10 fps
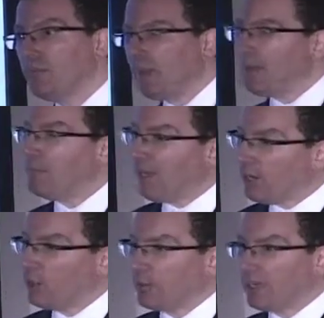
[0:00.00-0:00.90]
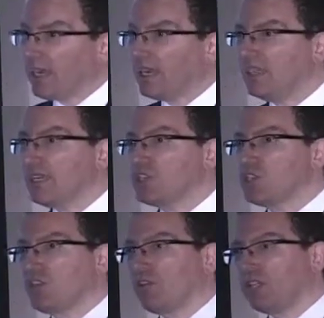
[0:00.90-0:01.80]
Maybe better, but not
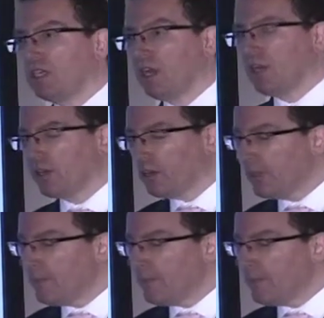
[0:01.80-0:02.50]
necessarily younger.